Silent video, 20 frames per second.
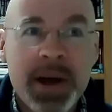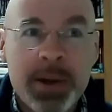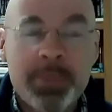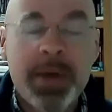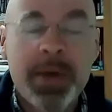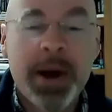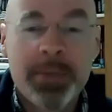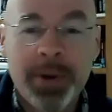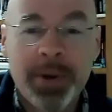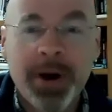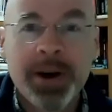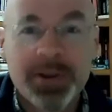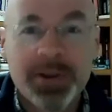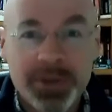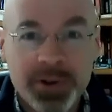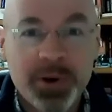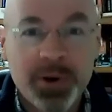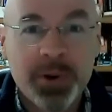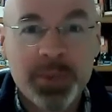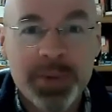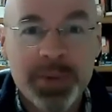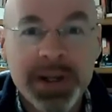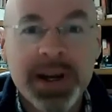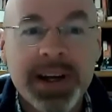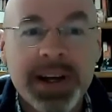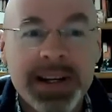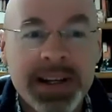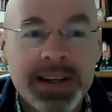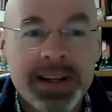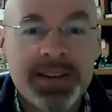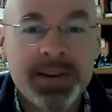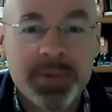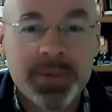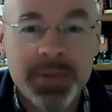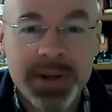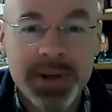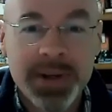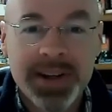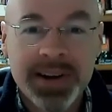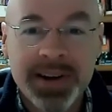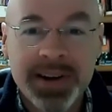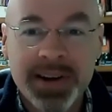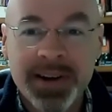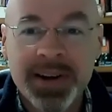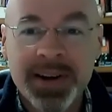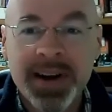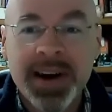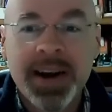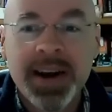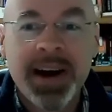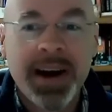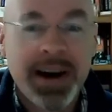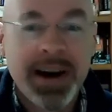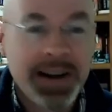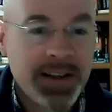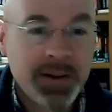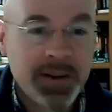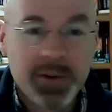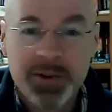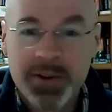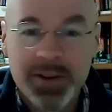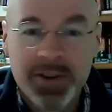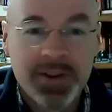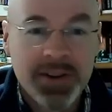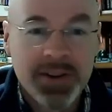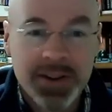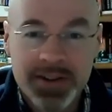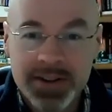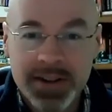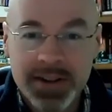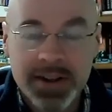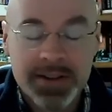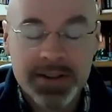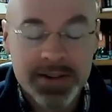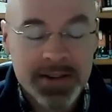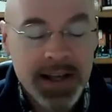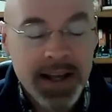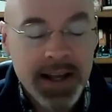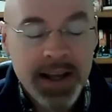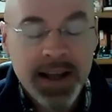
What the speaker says: my boss told me I need to be here, I do statistics.